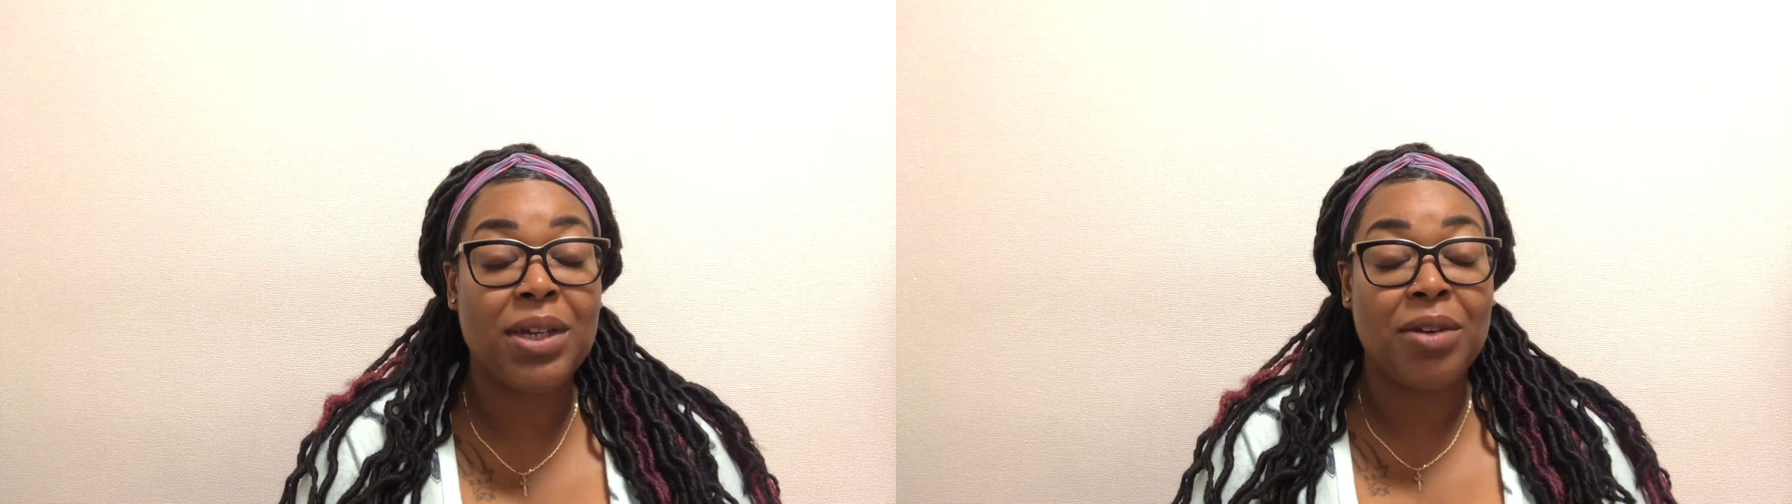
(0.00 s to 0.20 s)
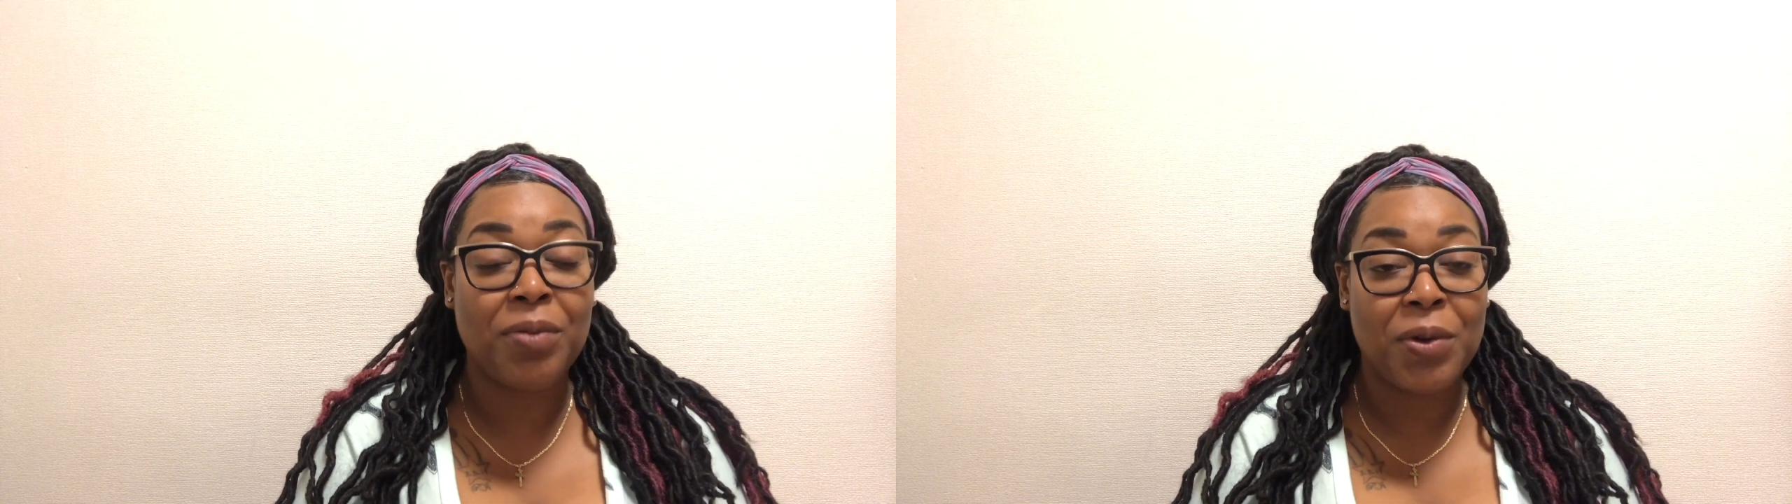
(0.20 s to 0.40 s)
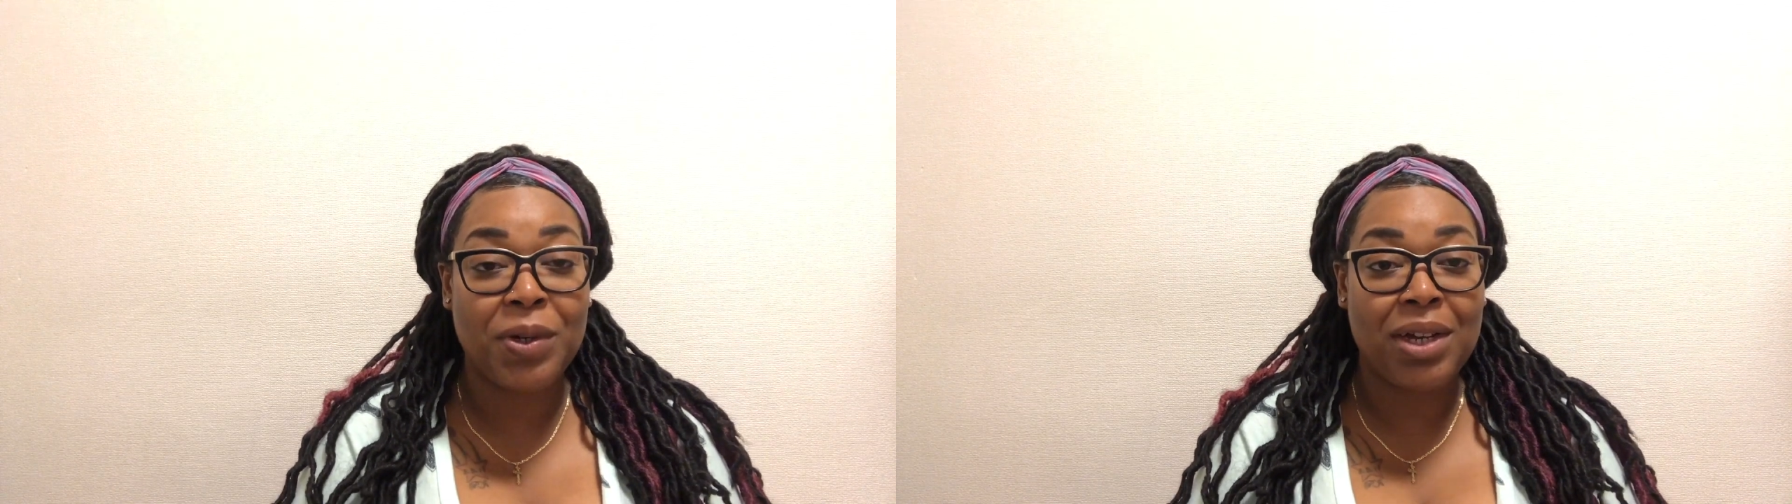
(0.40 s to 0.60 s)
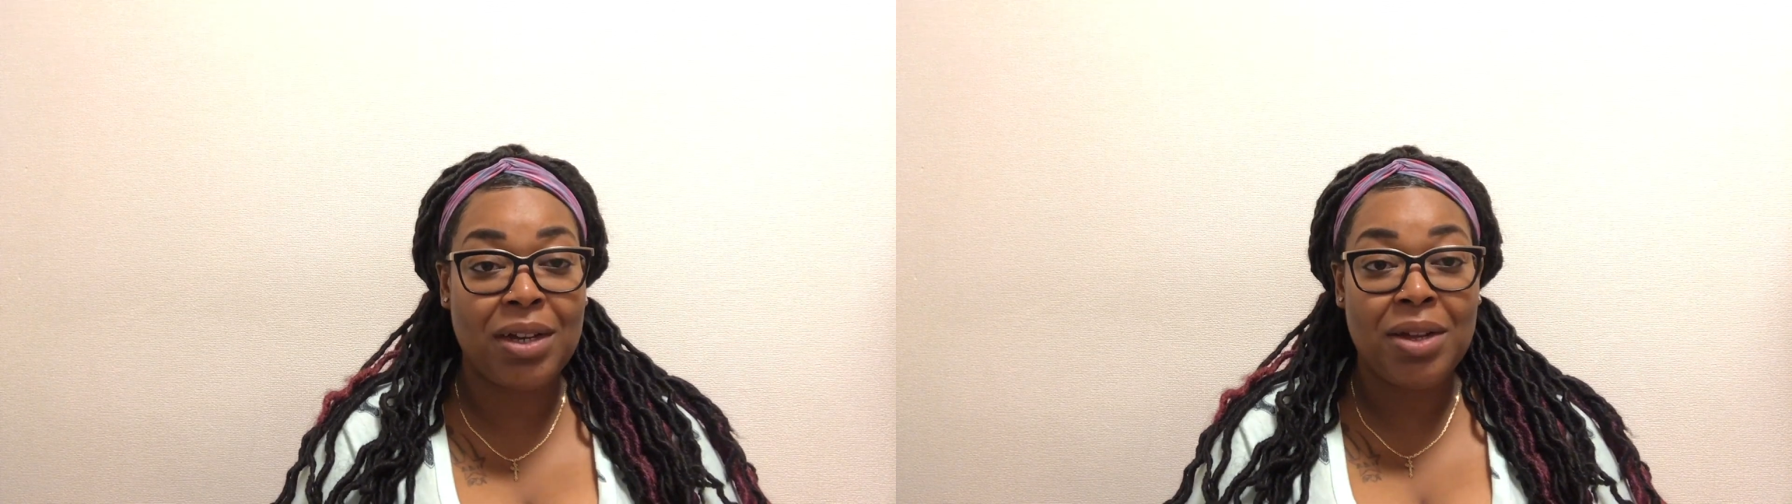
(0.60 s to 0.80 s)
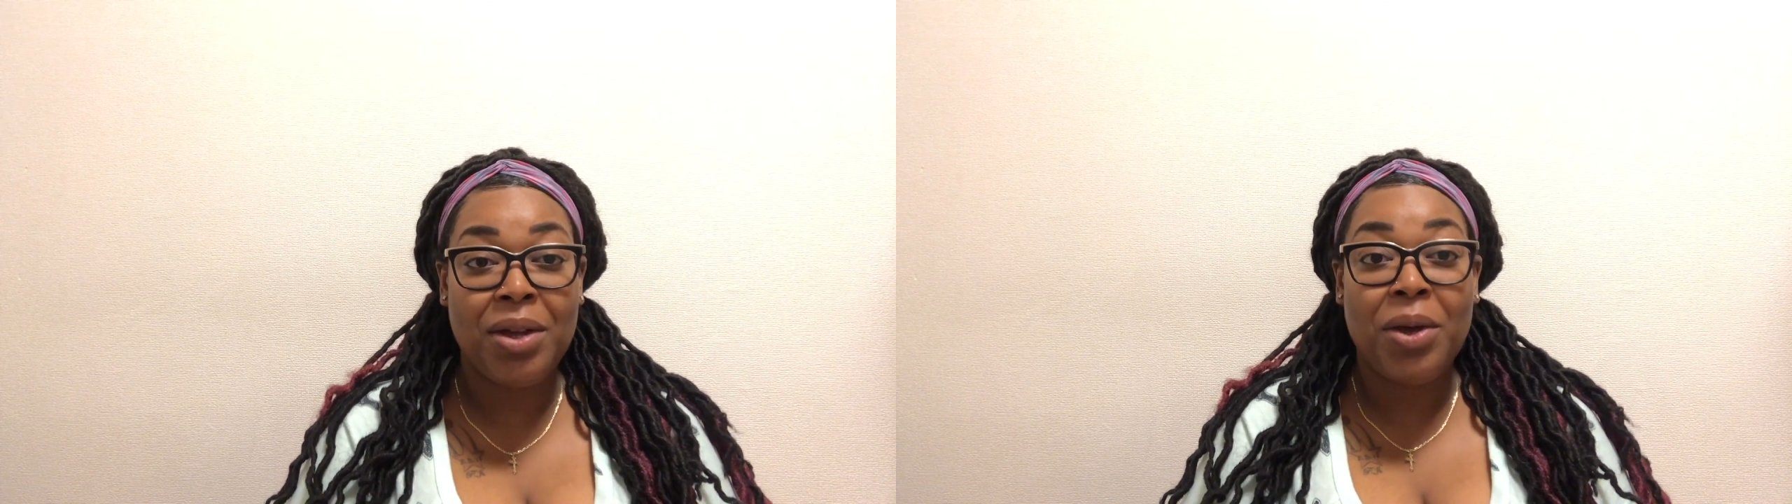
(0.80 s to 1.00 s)

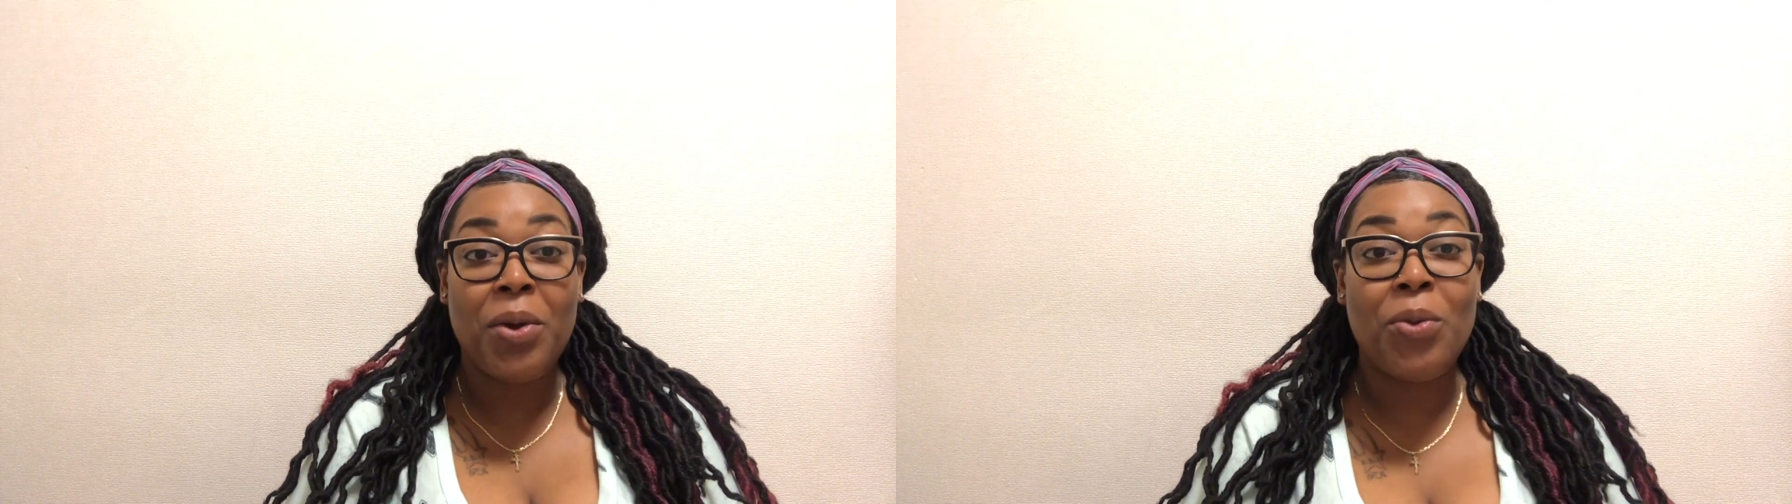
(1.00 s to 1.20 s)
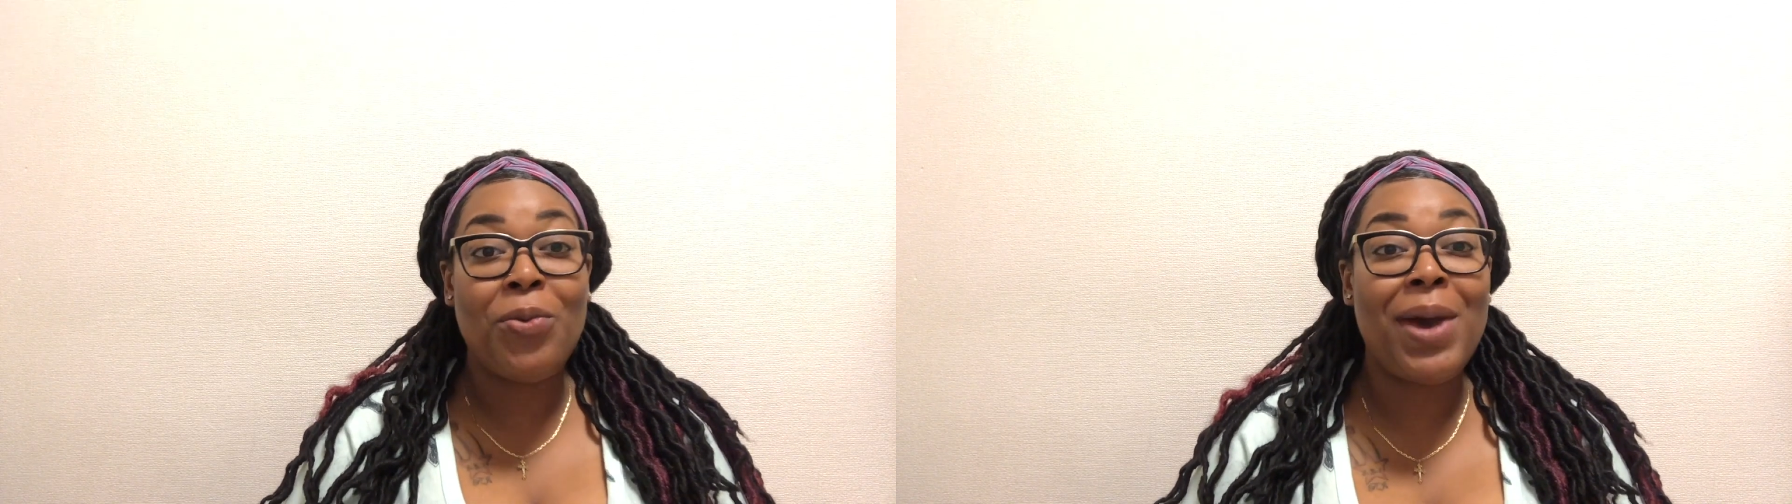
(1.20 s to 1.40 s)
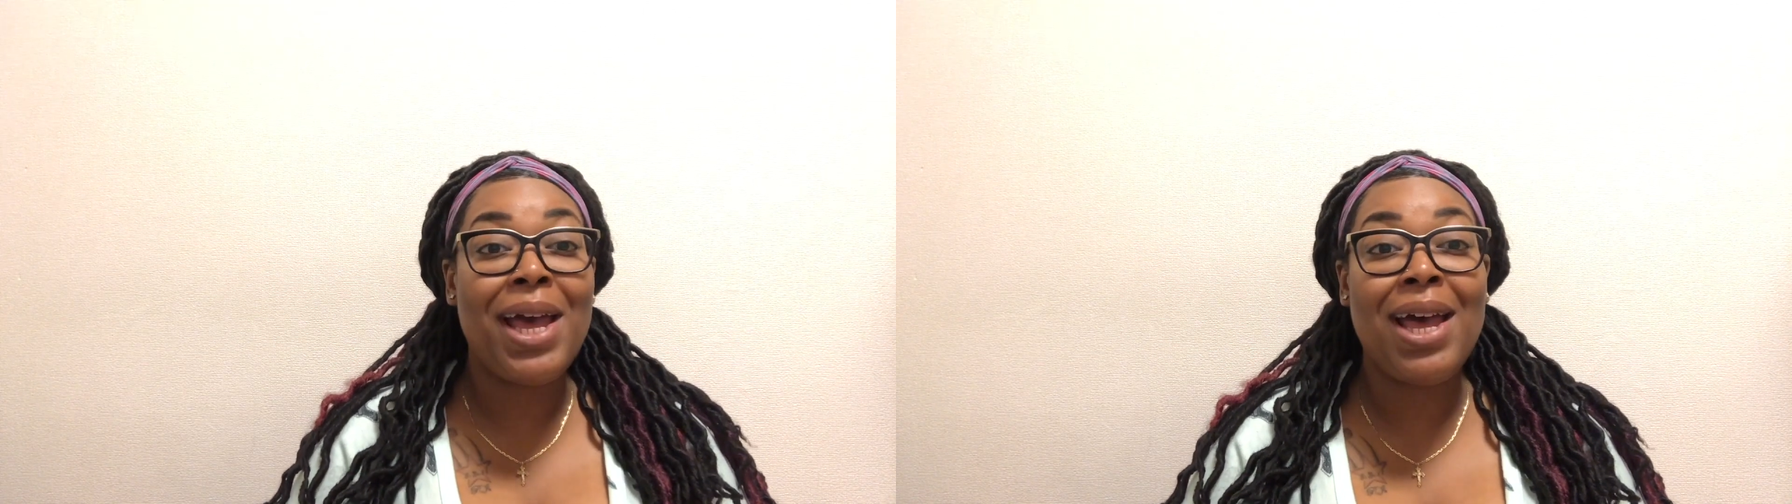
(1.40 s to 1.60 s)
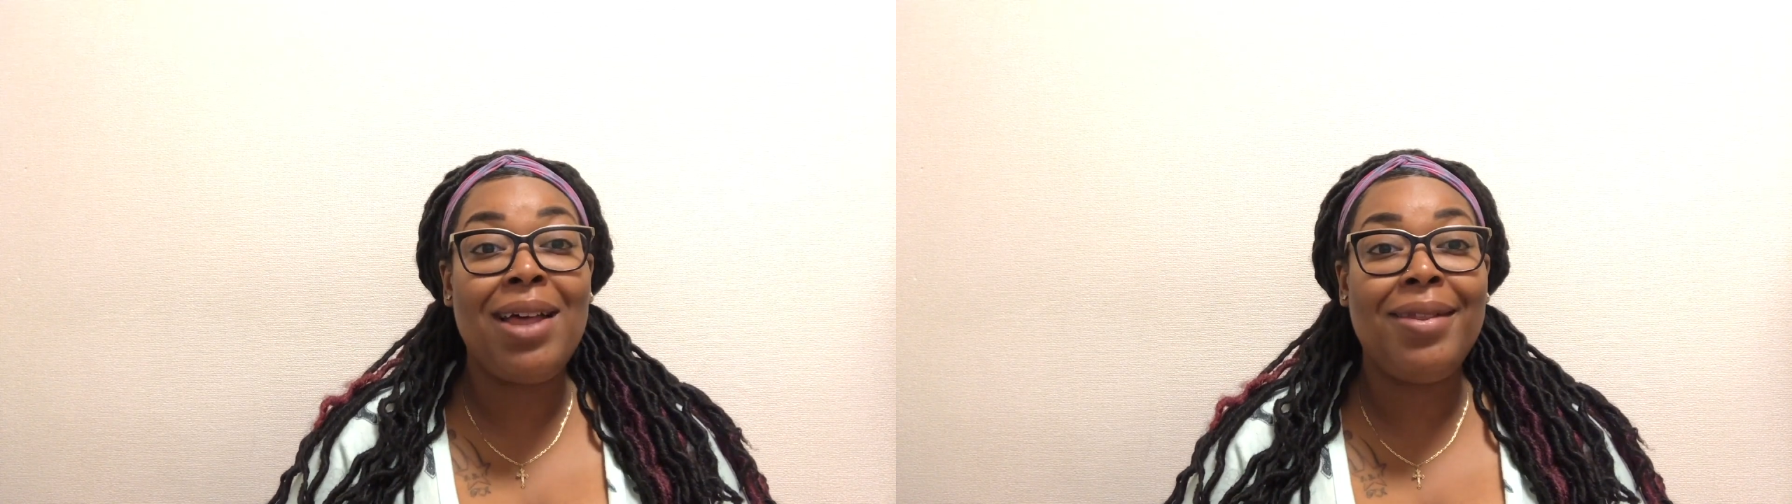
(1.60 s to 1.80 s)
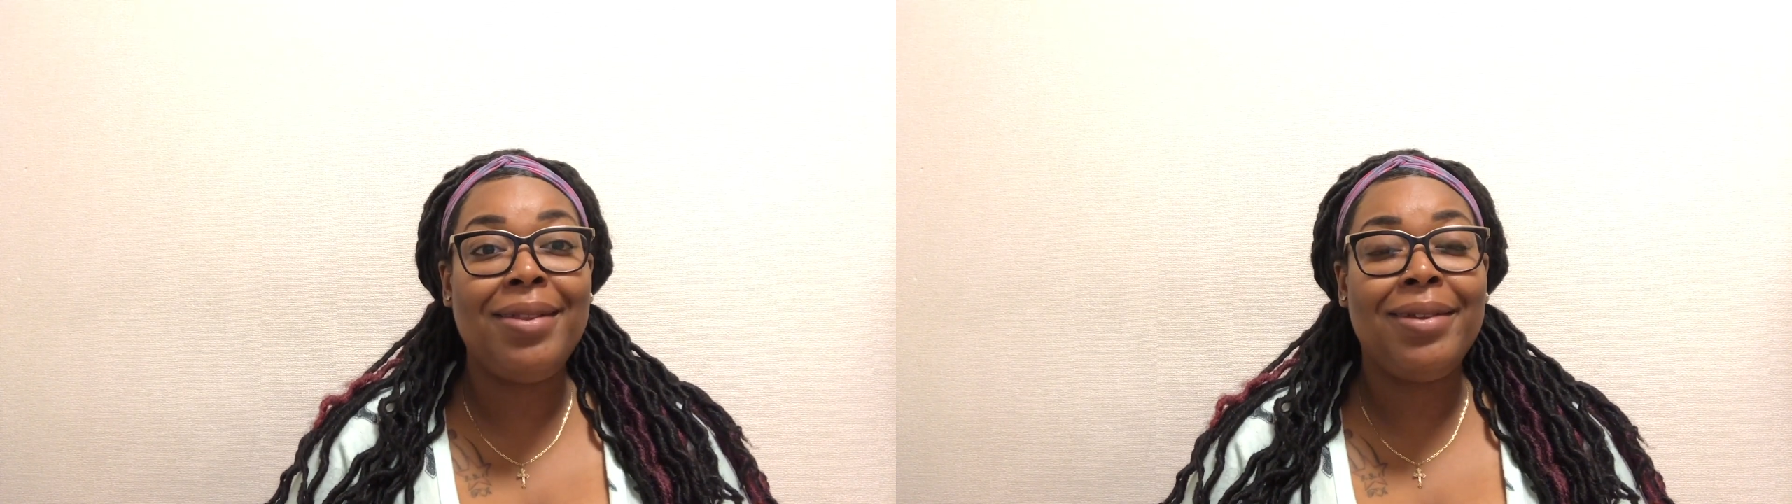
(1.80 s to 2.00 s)
corona?
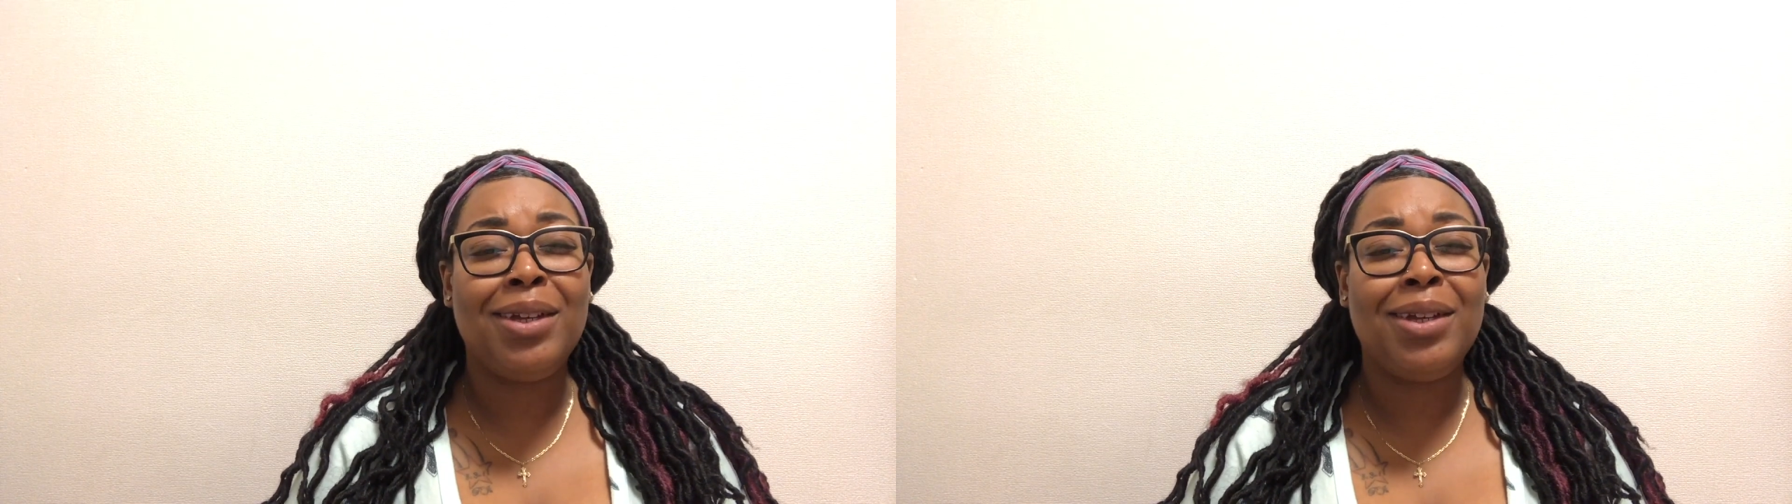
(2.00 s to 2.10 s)
Well,